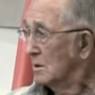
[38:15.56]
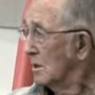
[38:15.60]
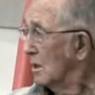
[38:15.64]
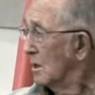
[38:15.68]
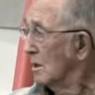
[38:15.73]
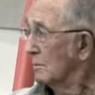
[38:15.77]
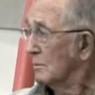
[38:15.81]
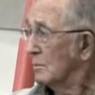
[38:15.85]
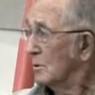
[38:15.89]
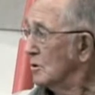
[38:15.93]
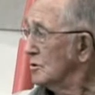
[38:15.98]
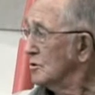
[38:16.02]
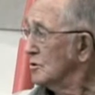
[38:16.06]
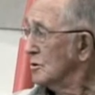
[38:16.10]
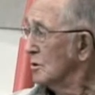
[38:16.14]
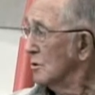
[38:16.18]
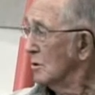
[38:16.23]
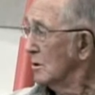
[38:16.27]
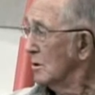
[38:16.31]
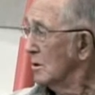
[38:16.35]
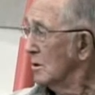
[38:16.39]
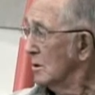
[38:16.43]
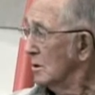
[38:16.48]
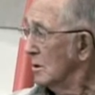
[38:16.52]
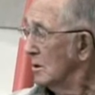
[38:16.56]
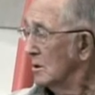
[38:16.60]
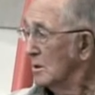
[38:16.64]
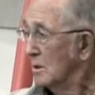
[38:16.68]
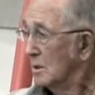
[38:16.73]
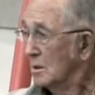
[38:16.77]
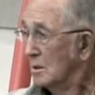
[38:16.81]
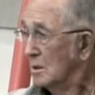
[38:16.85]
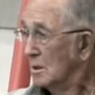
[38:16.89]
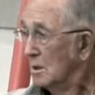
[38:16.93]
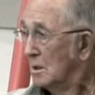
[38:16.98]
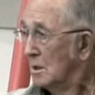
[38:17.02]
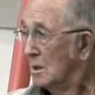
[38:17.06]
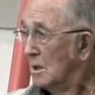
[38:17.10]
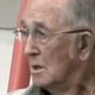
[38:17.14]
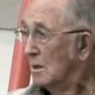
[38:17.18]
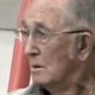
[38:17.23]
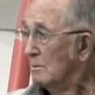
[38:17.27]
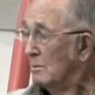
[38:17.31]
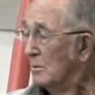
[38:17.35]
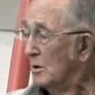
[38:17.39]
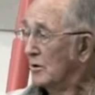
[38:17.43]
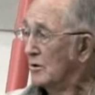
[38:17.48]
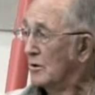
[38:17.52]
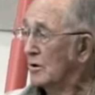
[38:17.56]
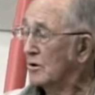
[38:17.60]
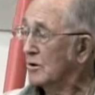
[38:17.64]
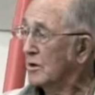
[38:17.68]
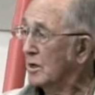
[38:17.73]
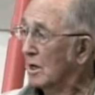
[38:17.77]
Not a person on earth. But they're